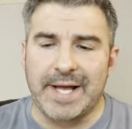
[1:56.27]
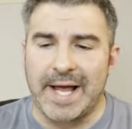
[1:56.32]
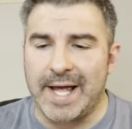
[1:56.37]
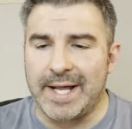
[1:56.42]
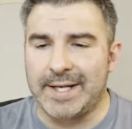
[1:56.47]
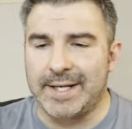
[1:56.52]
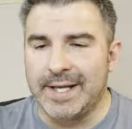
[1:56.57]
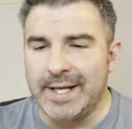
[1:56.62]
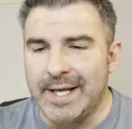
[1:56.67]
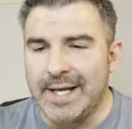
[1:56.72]

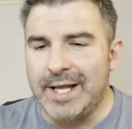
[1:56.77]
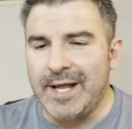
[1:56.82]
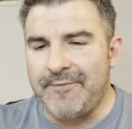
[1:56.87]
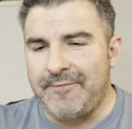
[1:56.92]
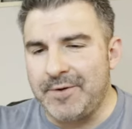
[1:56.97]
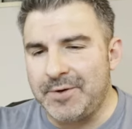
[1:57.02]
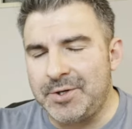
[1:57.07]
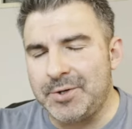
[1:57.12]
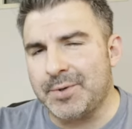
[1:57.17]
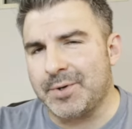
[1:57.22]
and
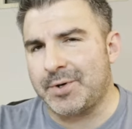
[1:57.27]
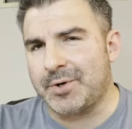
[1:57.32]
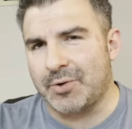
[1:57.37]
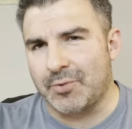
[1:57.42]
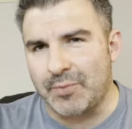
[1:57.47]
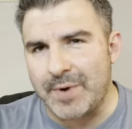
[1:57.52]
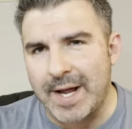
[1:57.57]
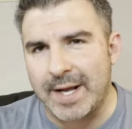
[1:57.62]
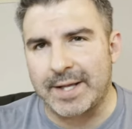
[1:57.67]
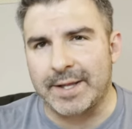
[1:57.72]
if you do it
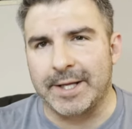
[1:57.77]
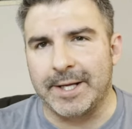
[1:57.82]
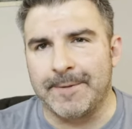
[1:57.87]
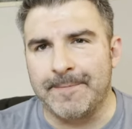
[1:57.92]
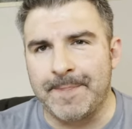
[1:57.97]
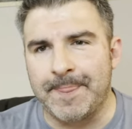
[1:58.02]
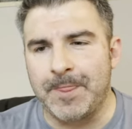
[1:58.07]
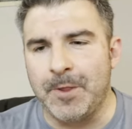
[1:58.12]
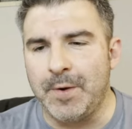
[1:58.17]
correctly,